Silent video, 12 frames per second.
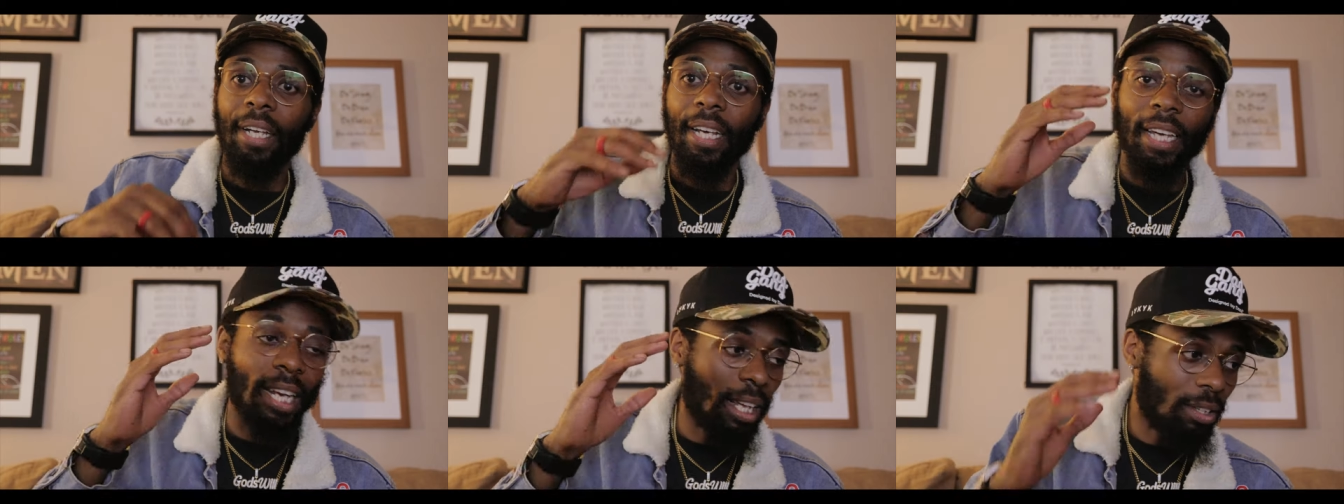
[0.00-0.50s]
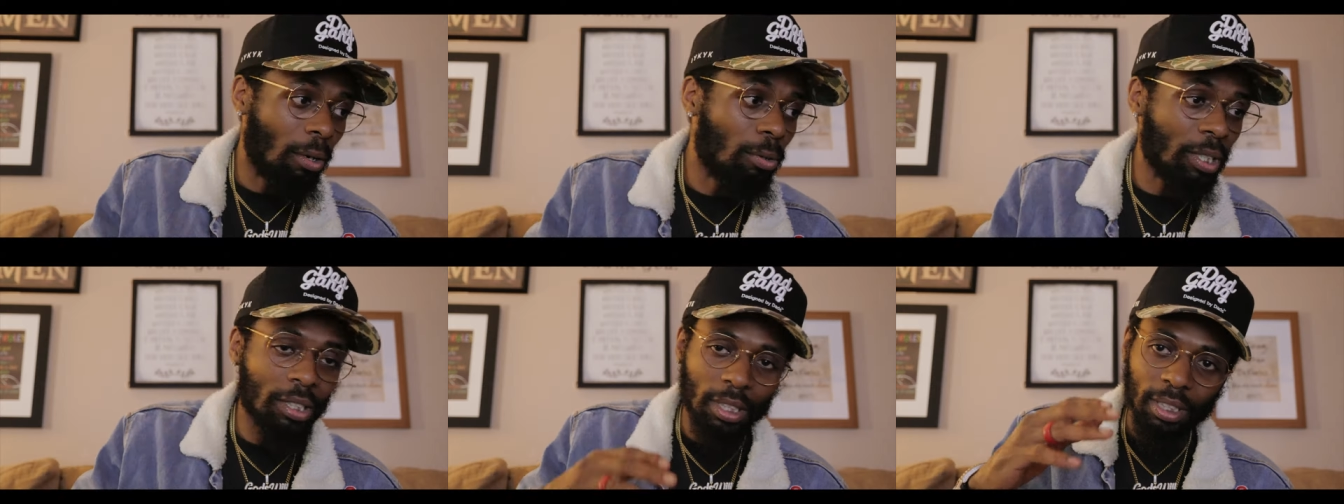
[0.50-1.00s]
And I know
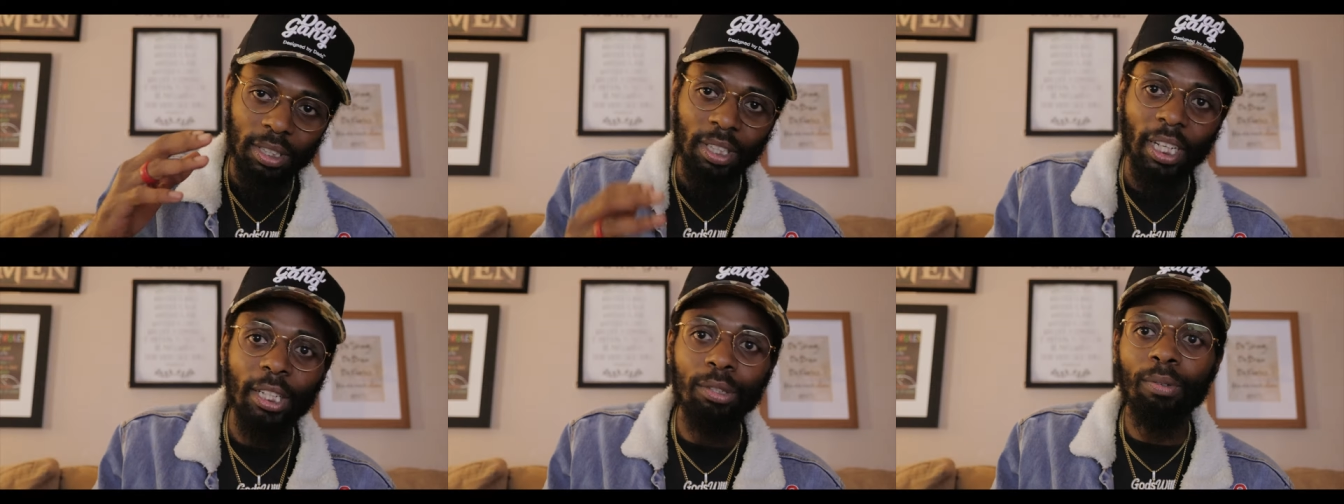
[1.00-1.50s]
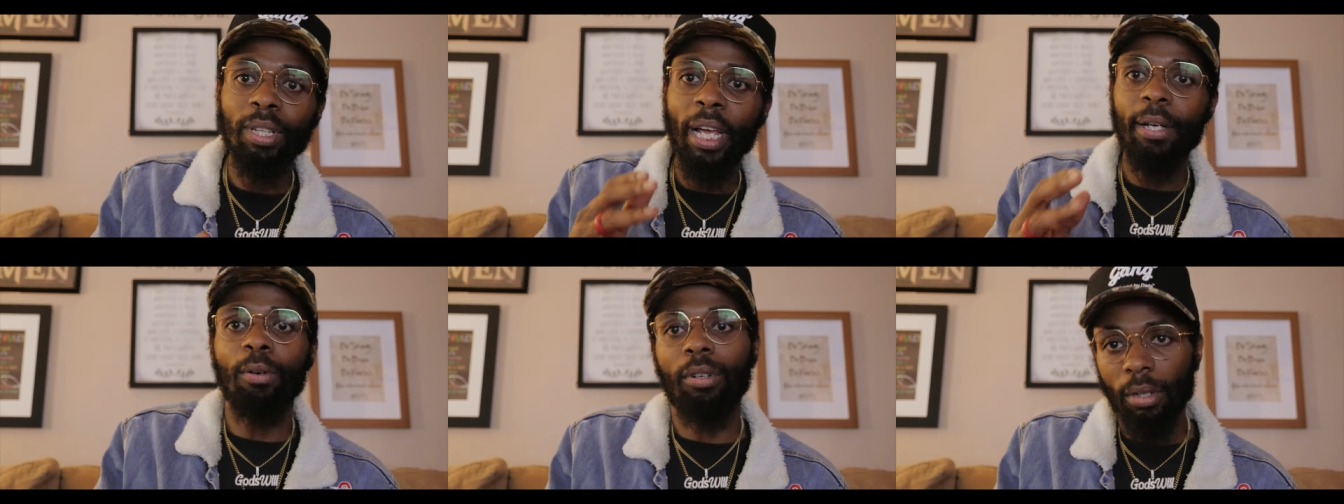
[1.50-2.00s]
this because in the
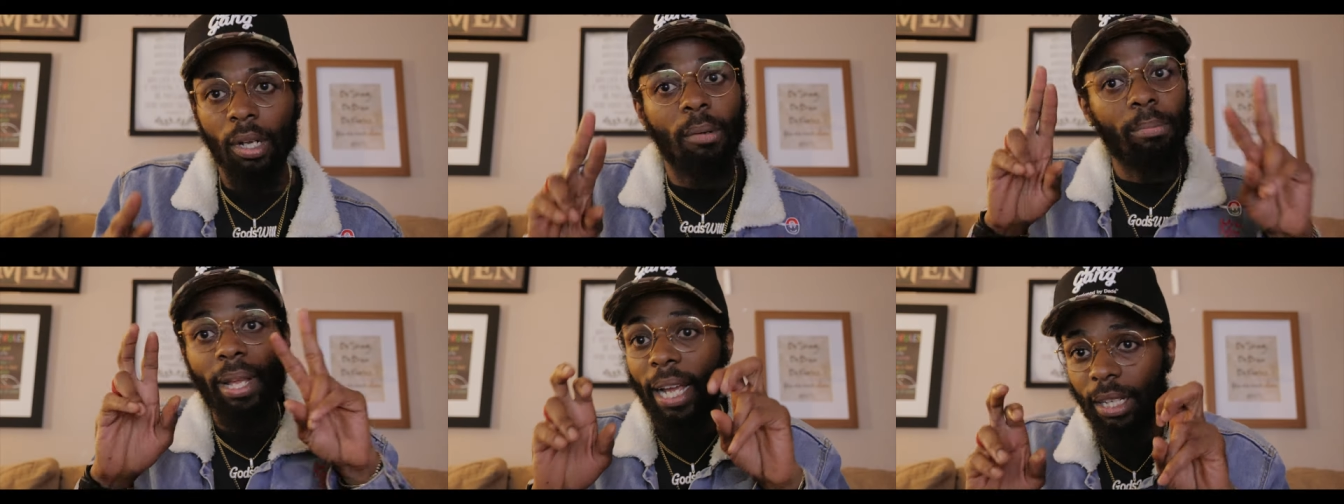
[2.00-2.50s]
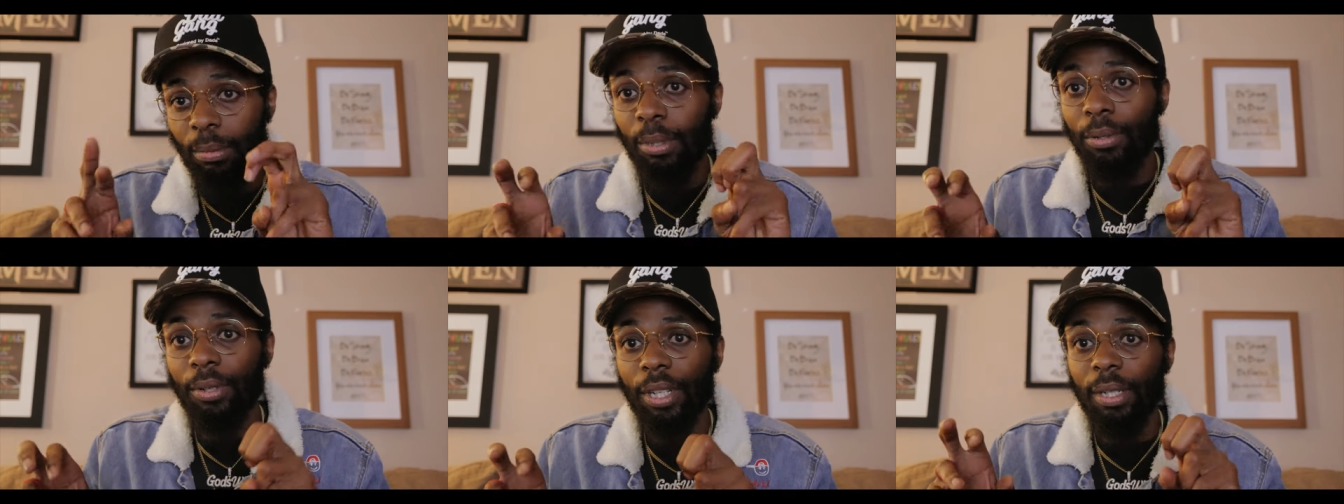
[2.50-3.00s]
Israelite or black
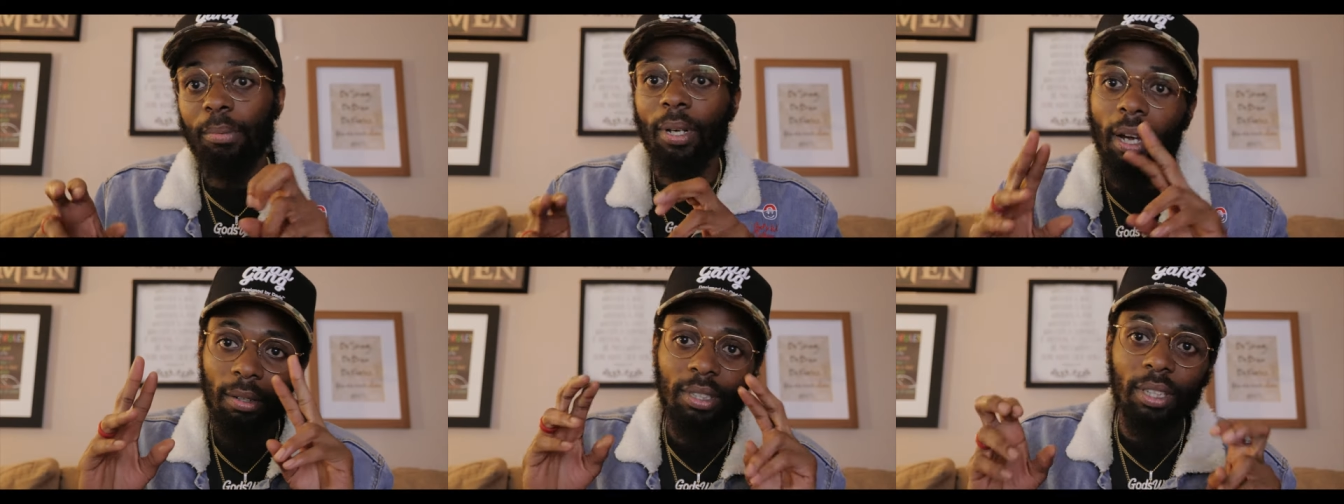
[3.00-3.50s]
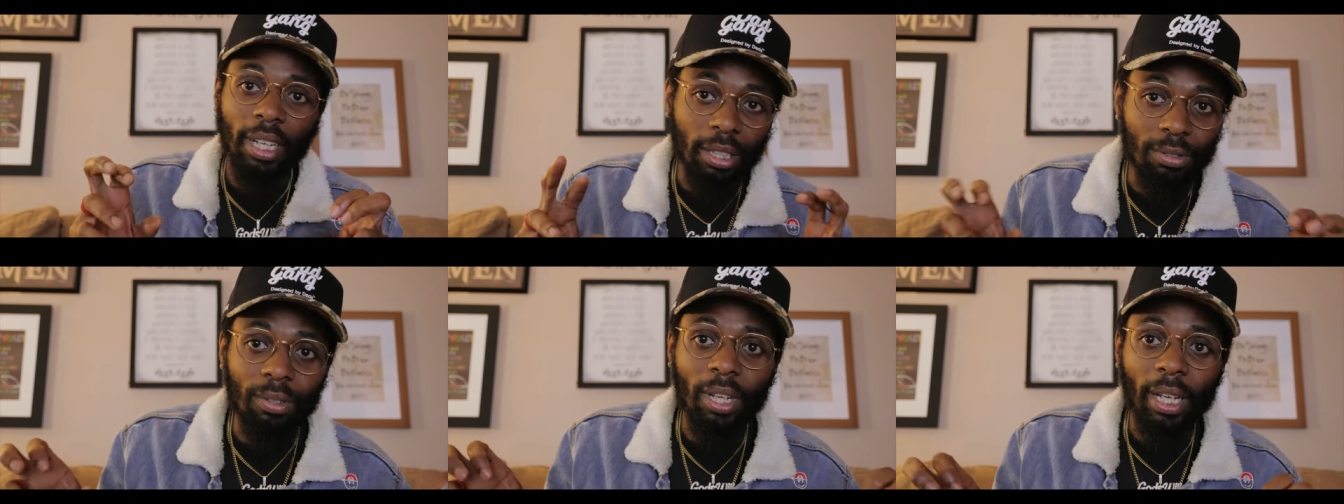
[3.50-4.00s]
community, but I'll say
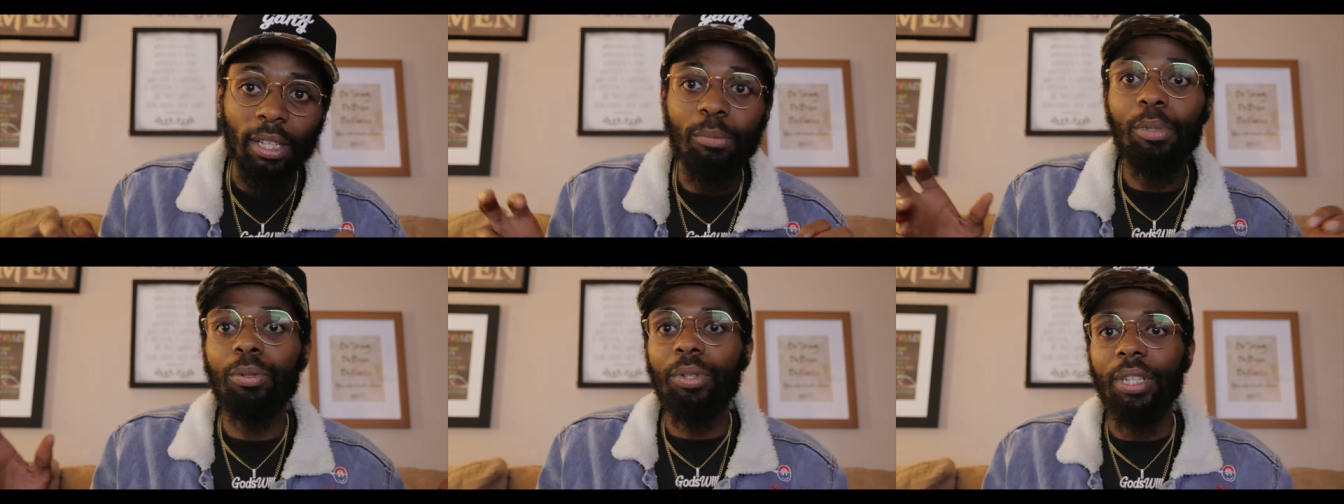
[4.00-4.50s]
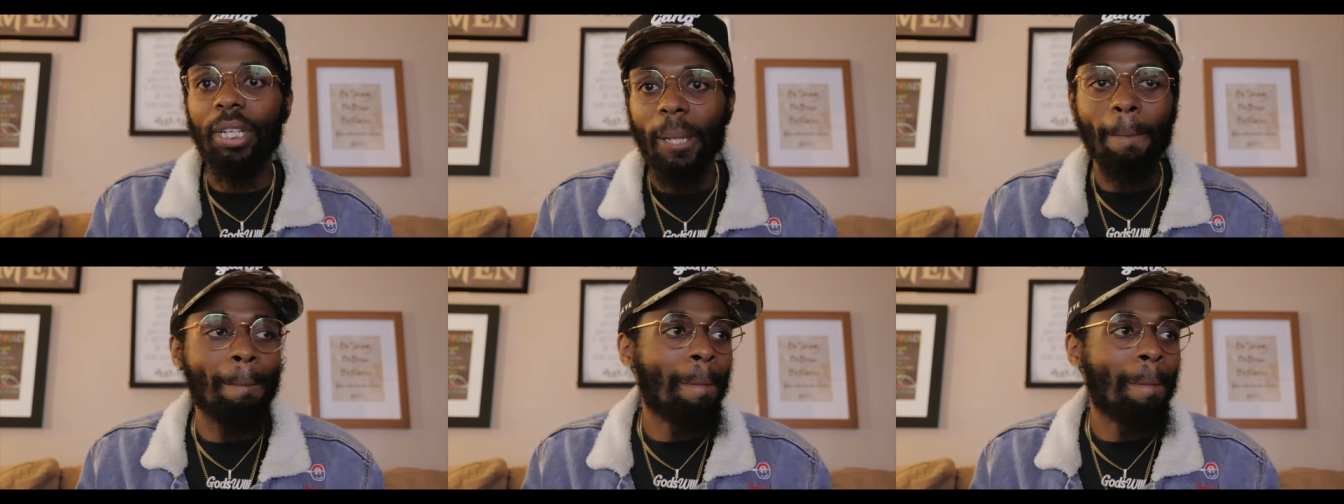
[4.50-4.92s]
Israelite community,